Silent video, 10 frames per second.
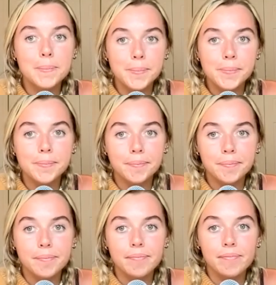
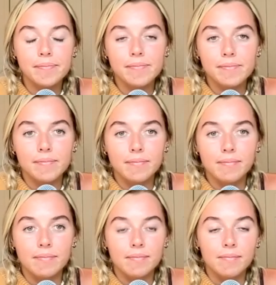
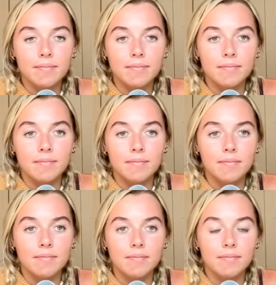
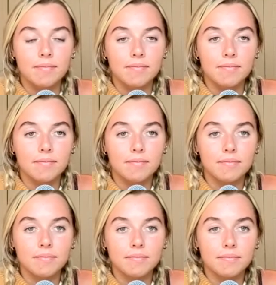
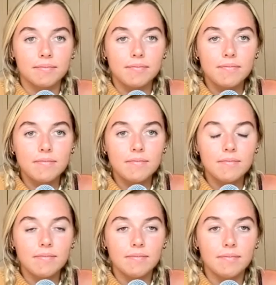
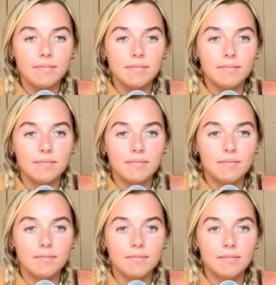
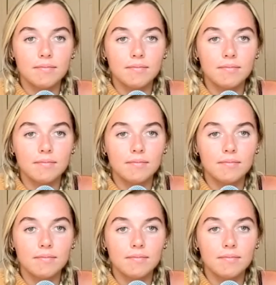This person isn't speaking.